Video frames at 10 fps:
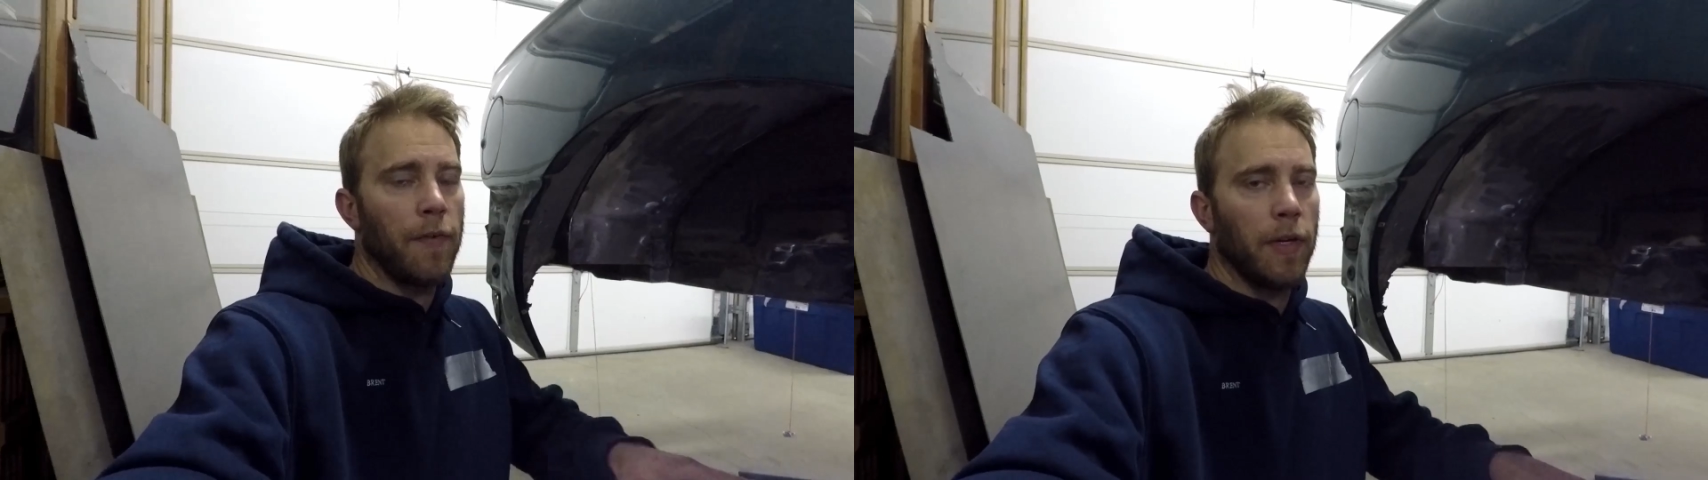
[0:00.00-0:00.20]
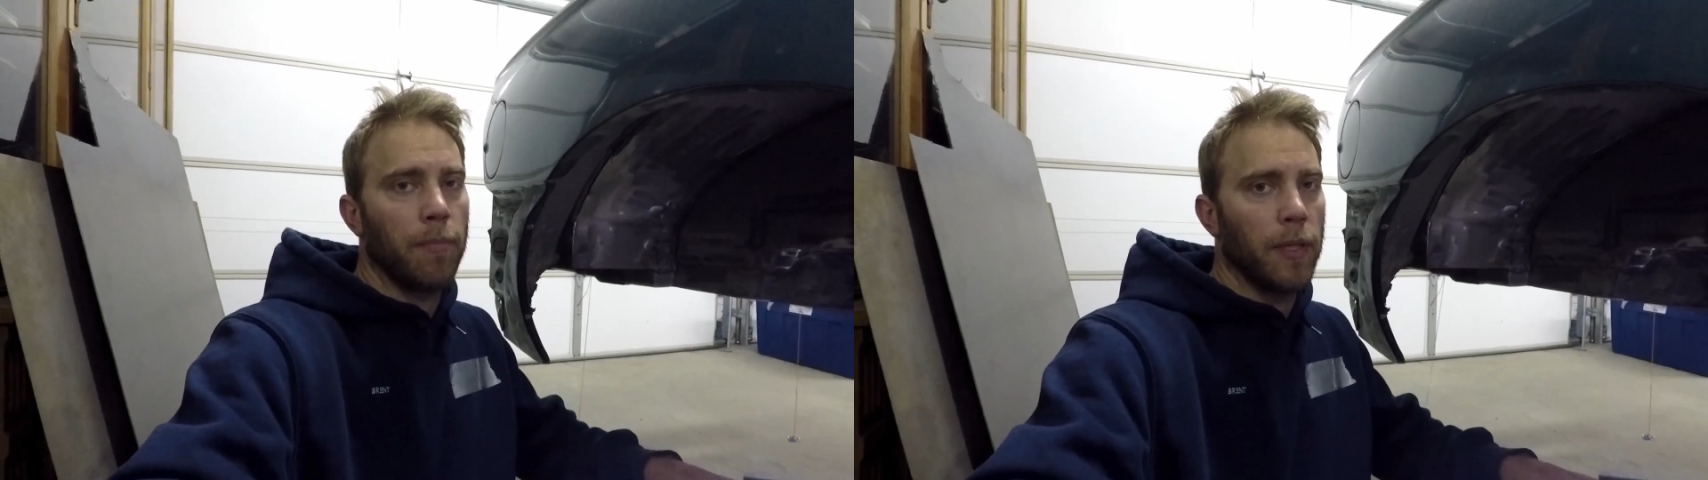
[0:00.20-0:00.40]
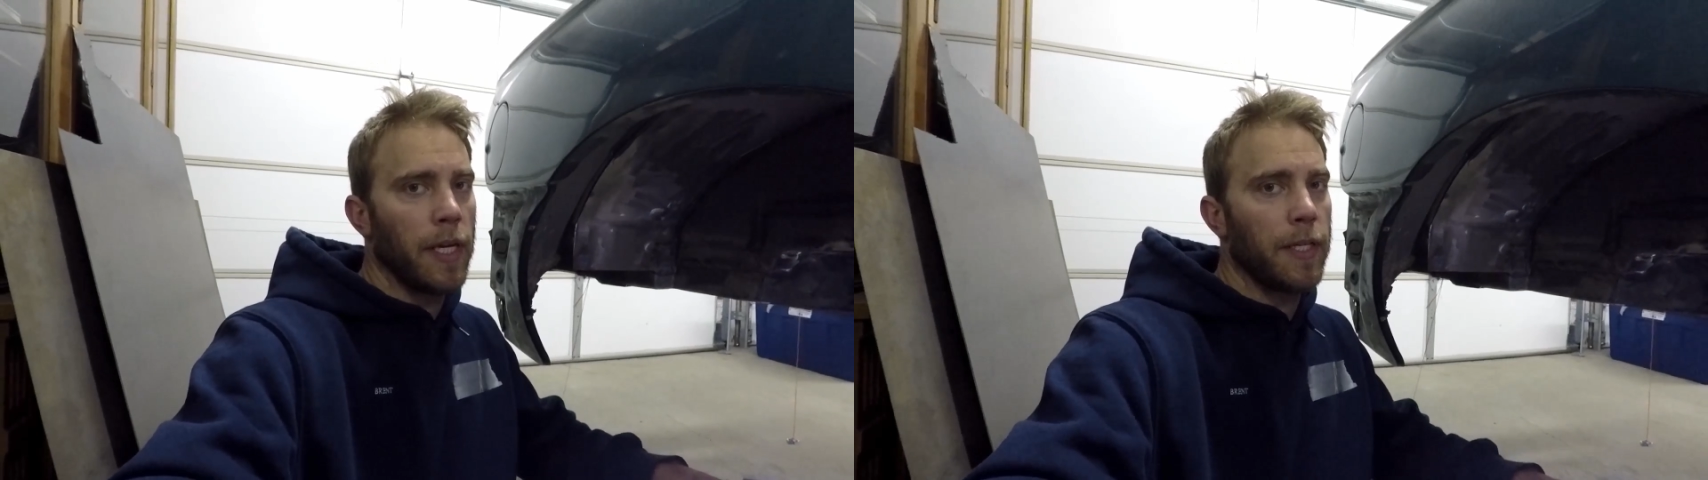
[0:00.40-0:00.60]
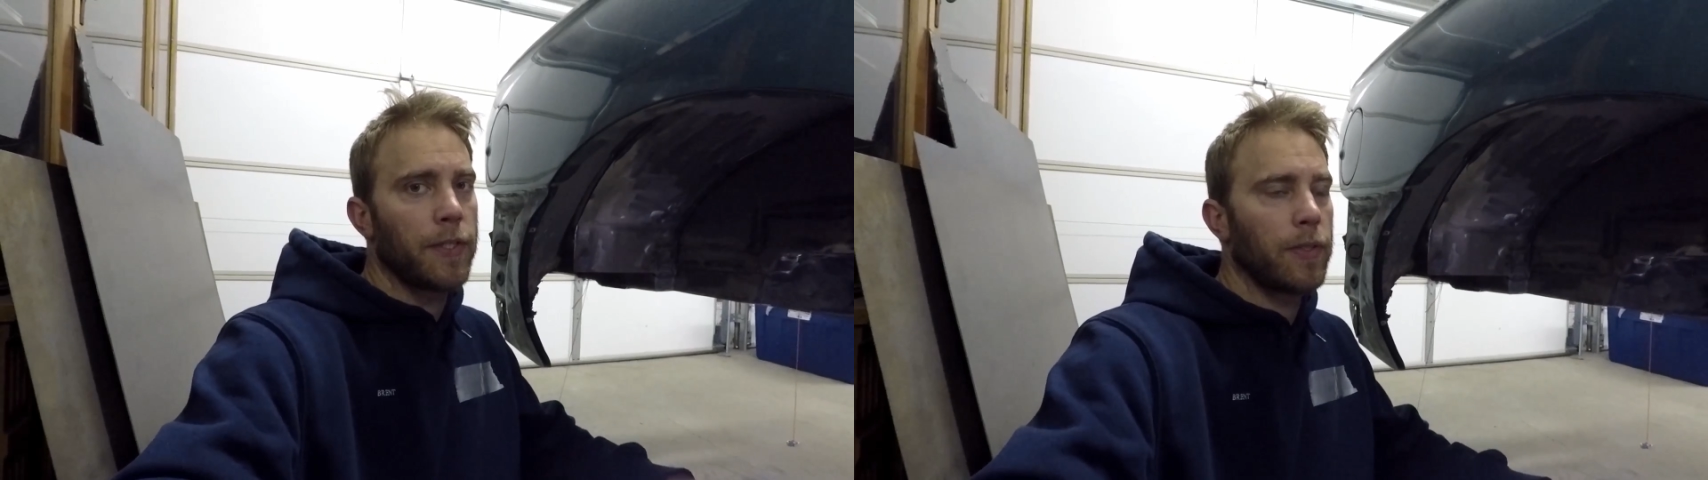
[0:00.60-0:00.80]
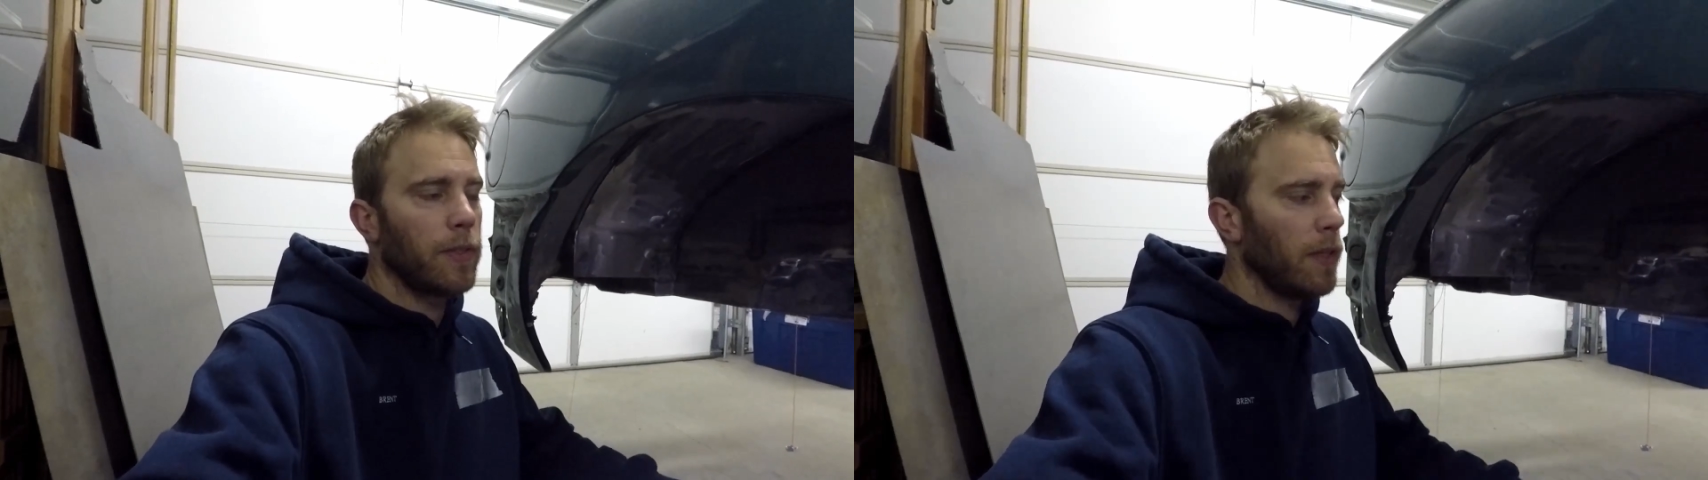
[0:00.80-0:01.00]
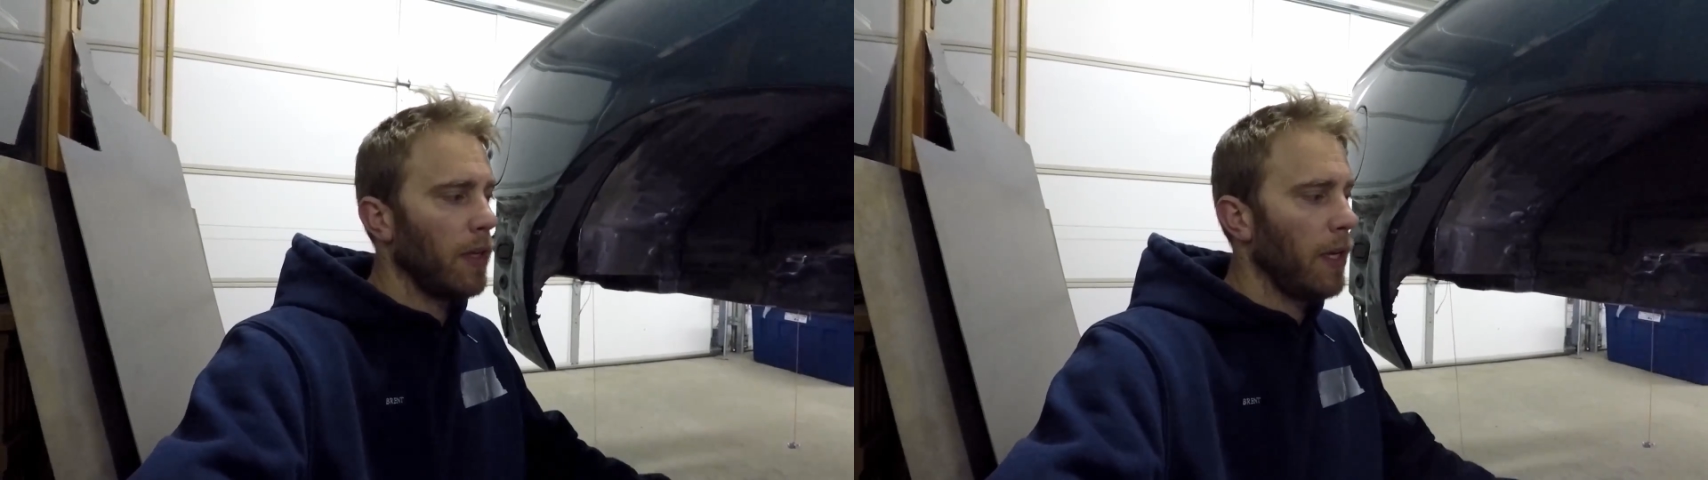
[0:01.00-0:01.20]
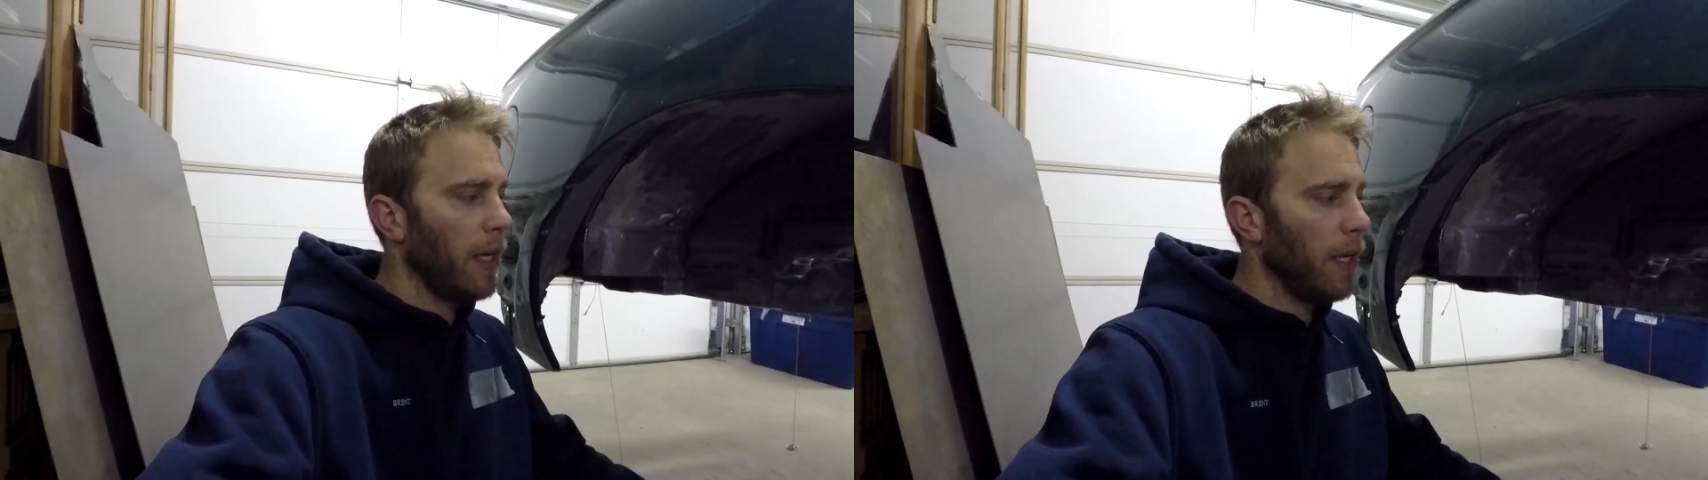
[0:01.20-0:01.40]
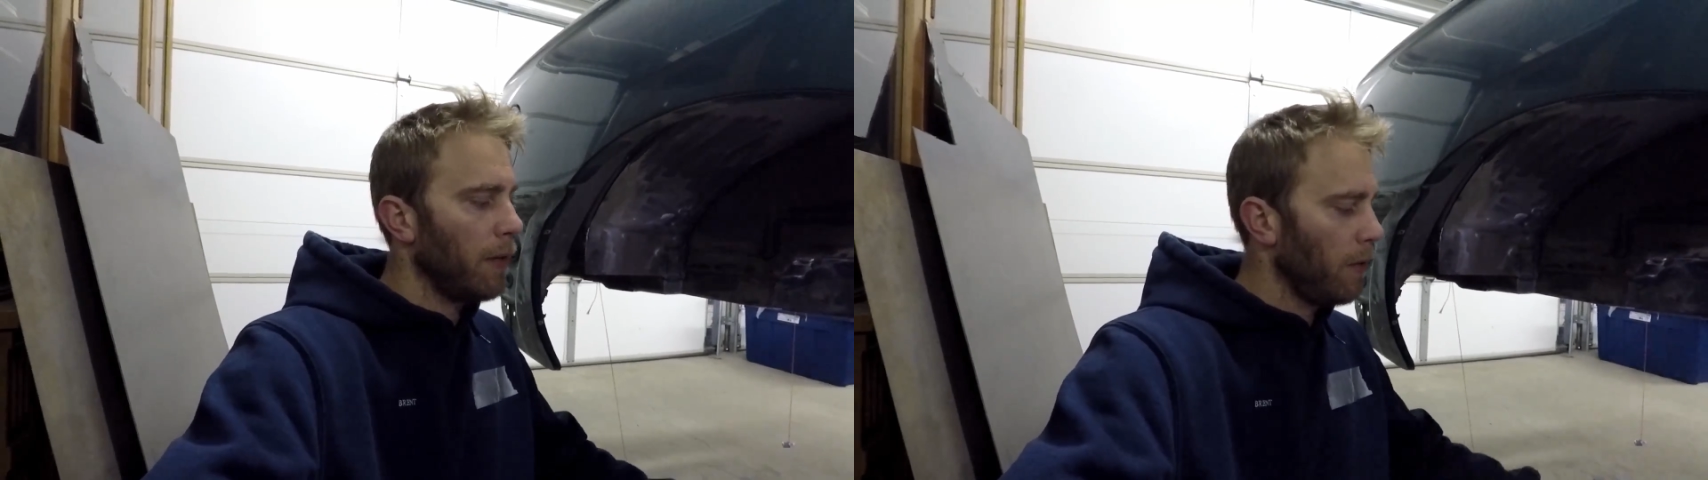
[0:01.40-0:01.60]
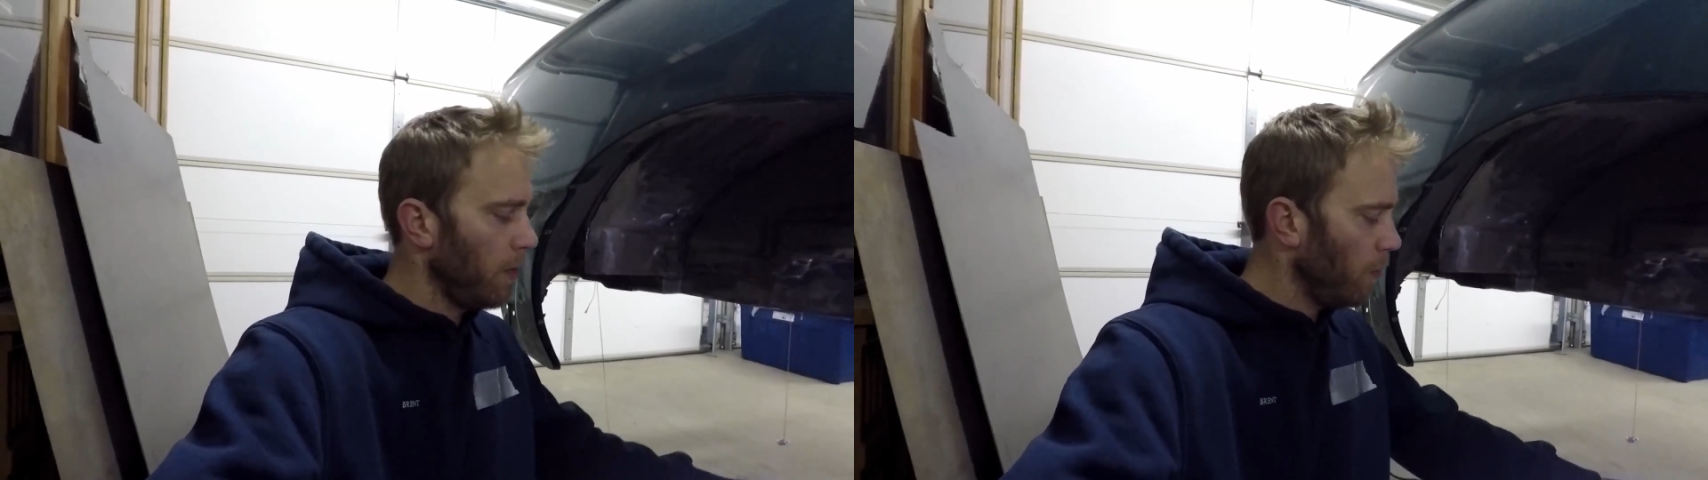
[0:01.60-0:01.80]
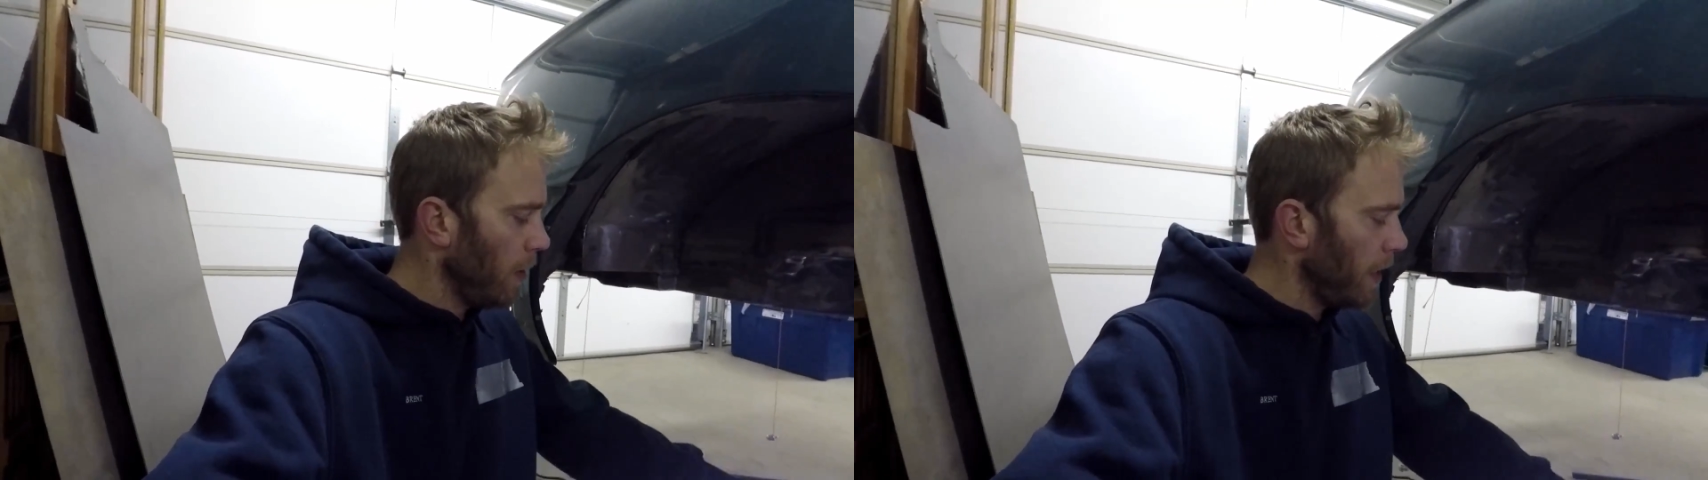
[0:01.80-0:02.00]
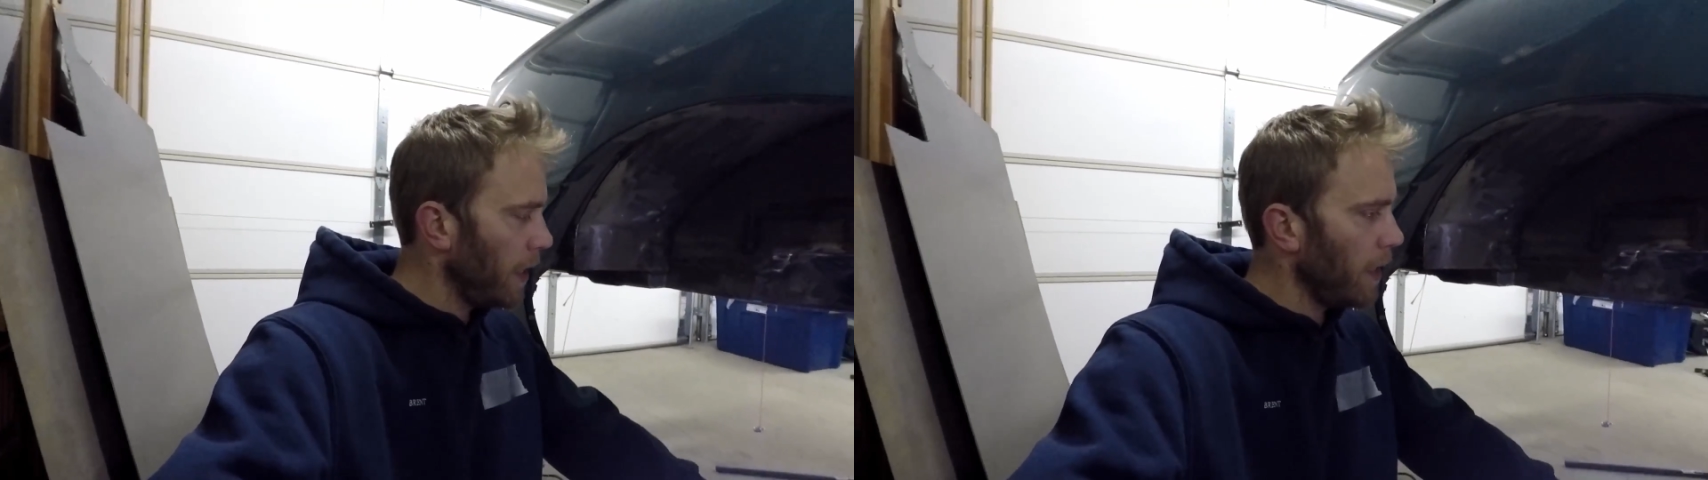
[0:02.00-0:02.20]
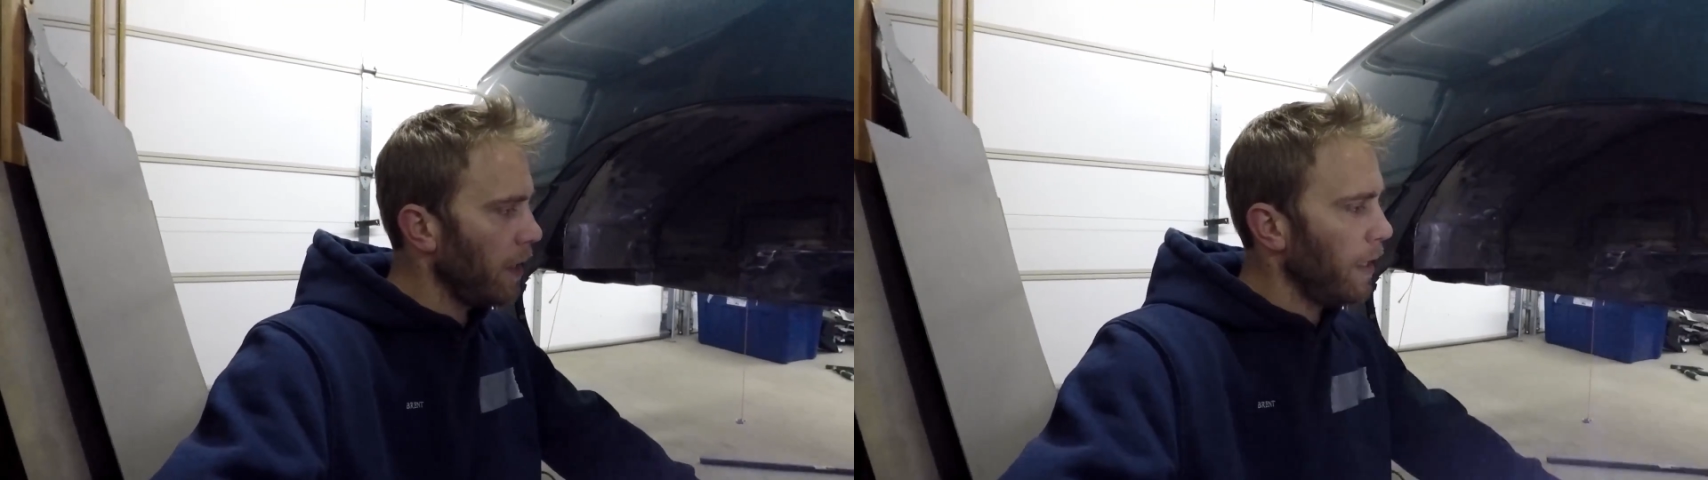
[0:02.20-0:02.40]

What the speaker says: it in place, and where it